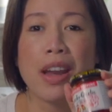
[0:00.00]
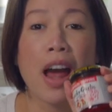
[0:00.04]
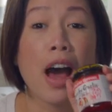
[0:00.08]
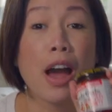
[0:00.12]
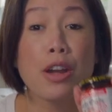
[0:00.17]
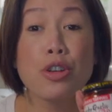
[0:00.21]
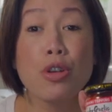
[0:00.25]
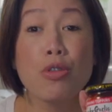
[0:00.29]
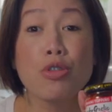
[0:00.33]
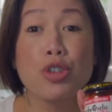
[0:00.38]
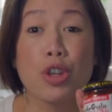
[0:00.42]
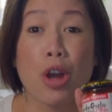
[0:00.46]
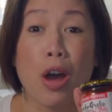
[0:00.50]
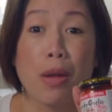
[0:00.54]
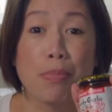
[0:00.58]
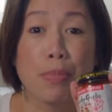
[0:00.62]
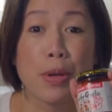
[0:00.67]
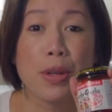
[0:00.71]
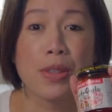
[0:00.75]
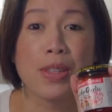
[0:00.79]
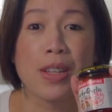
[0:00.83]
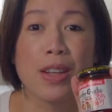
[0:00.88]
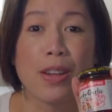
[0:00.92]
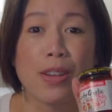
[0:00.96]
I know John
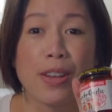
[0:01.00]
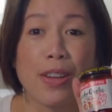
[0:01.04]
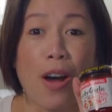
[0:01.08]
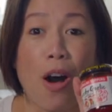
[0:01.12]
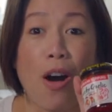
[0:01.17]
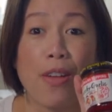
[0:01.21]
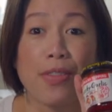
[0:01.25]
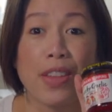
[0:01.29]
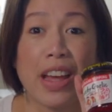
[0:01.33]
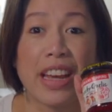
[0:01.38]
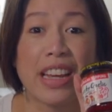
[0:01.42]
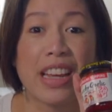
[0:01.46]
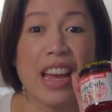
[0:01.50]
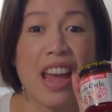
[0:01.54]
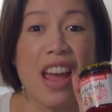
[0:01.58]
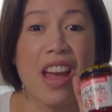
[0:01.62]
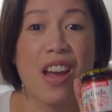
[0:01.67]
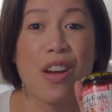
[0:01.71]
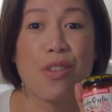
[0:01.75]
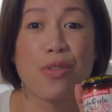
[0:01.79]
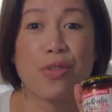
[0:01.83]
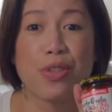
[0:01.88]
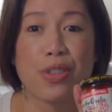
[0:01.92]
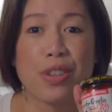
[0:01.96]
puts it on like
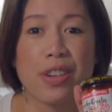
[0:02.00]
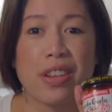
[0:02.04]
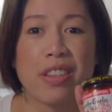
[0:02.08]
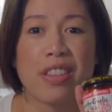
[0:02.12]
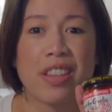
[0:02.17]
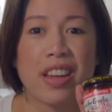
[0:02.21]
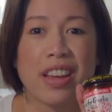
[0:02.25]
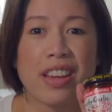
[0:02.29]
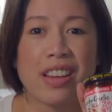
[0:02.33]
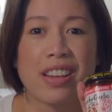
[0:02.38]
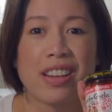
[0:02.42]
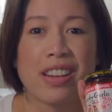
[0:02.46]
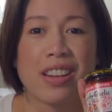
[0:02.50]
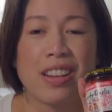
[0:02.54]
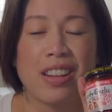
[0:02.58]
everything.